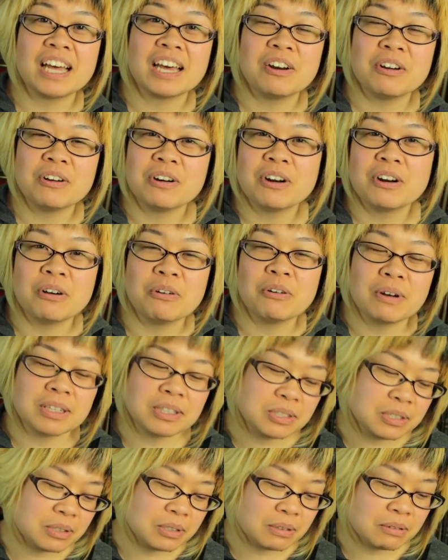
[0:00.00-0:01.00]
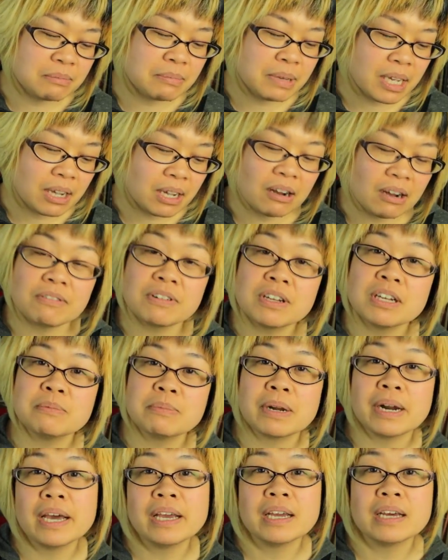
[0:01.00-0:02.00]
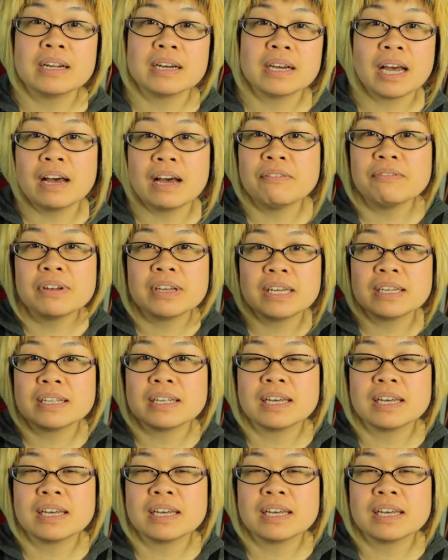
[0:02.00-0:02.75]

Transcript: I don't know what to make of it, but I gotta have it.